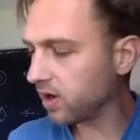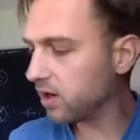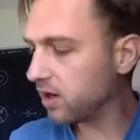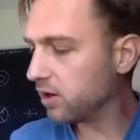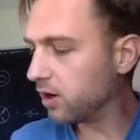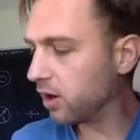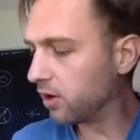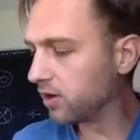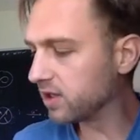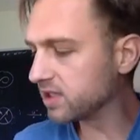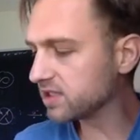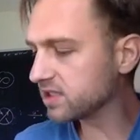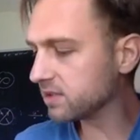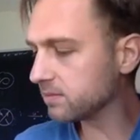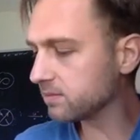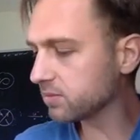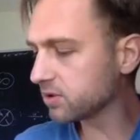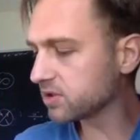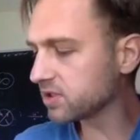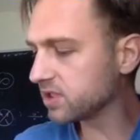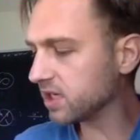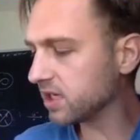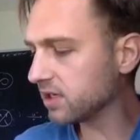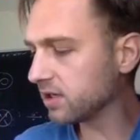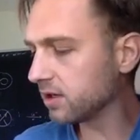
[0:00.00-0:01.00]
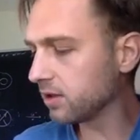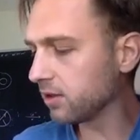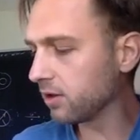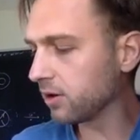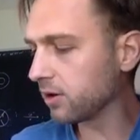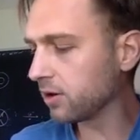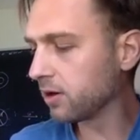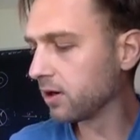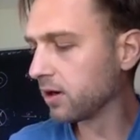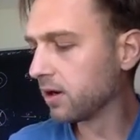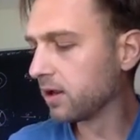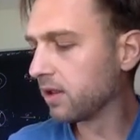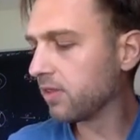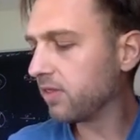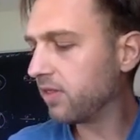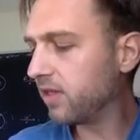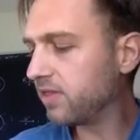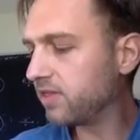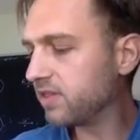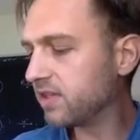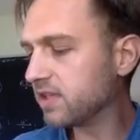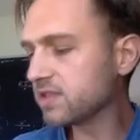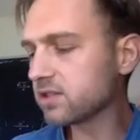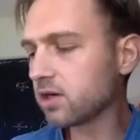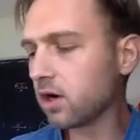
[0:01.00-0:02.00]
And notice in particular
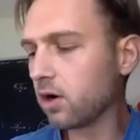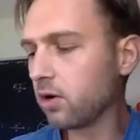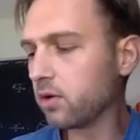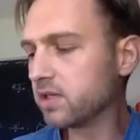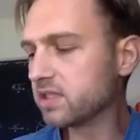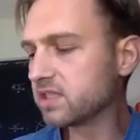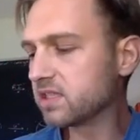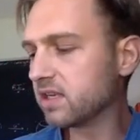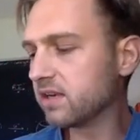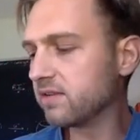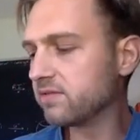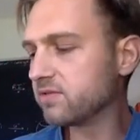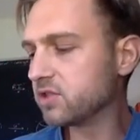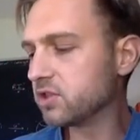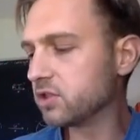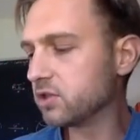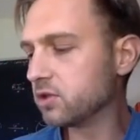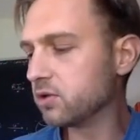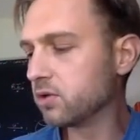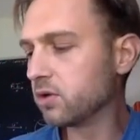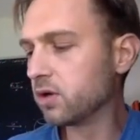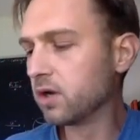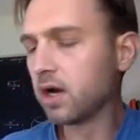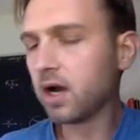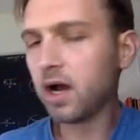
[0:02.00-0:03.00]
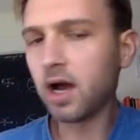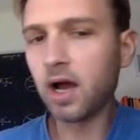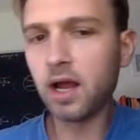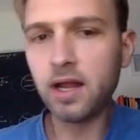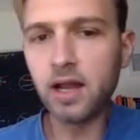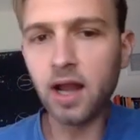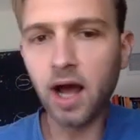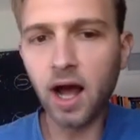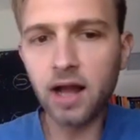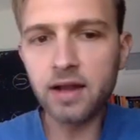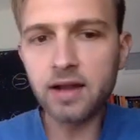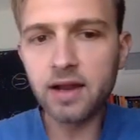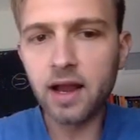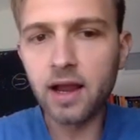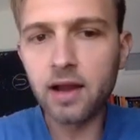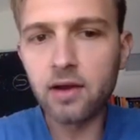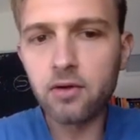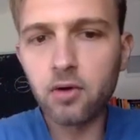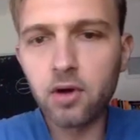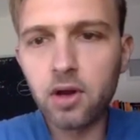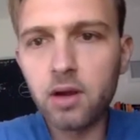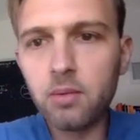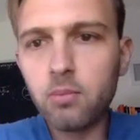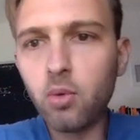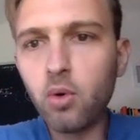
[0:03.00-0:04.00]
that this always gives you a knot
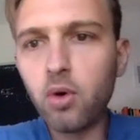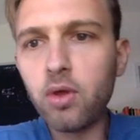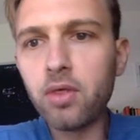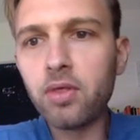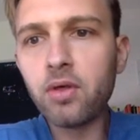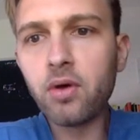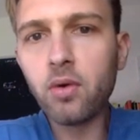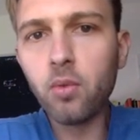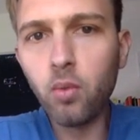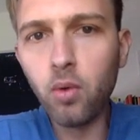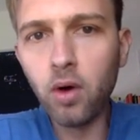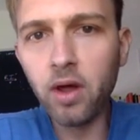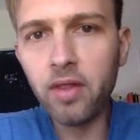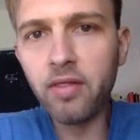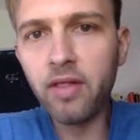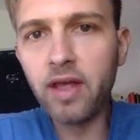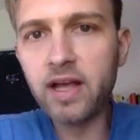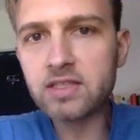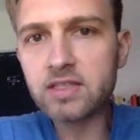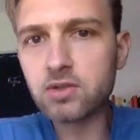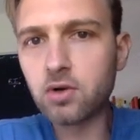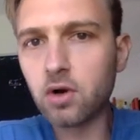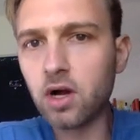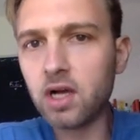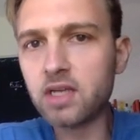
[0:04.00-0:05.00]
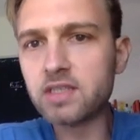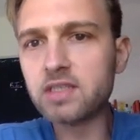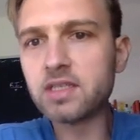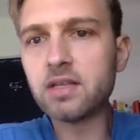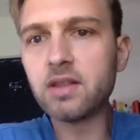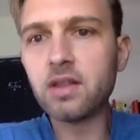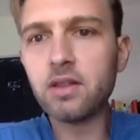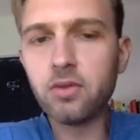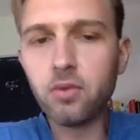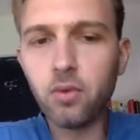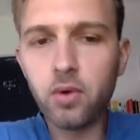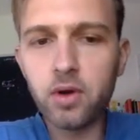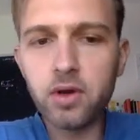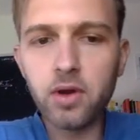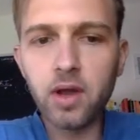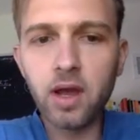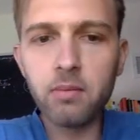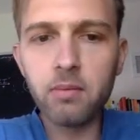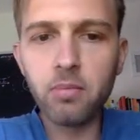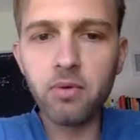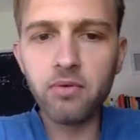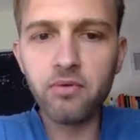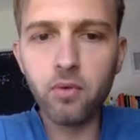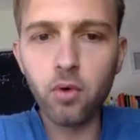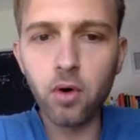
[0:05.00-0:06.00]
diagram with 1 less crossing than the one you
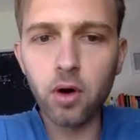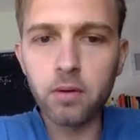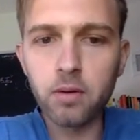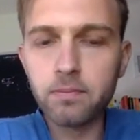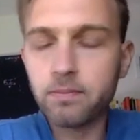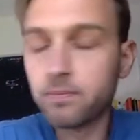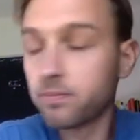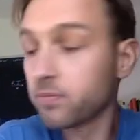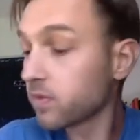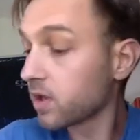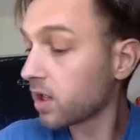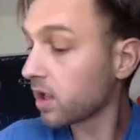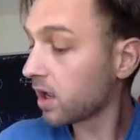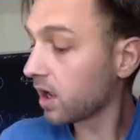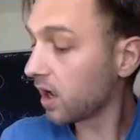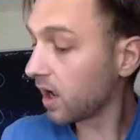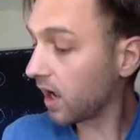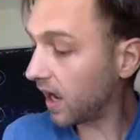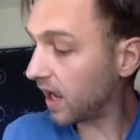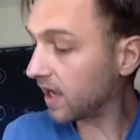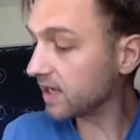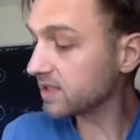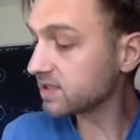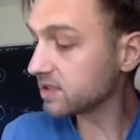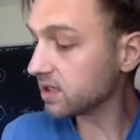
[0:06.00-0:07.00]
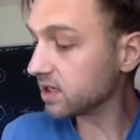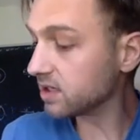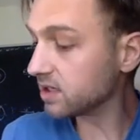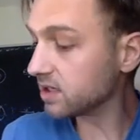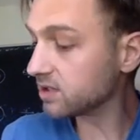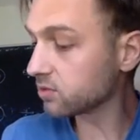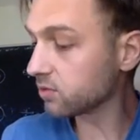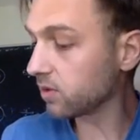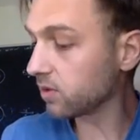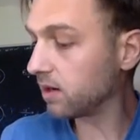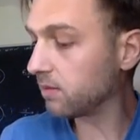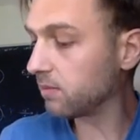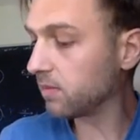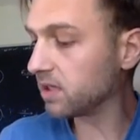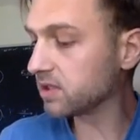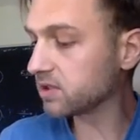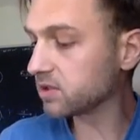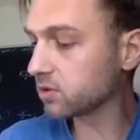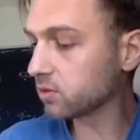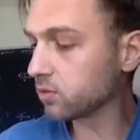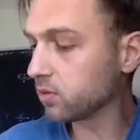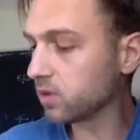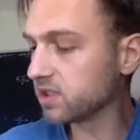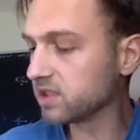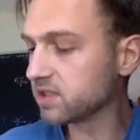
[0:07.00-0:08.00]
had before, as does a
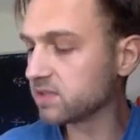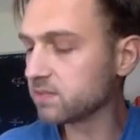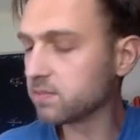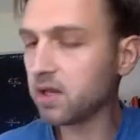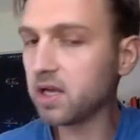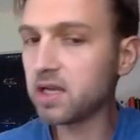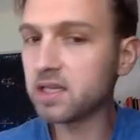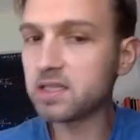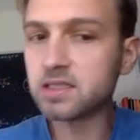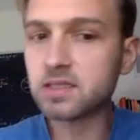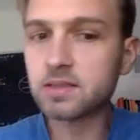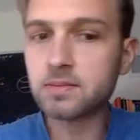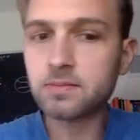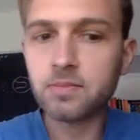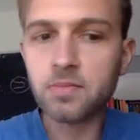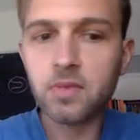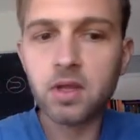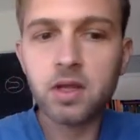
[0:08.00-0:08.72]
Reidemeister 1 splice.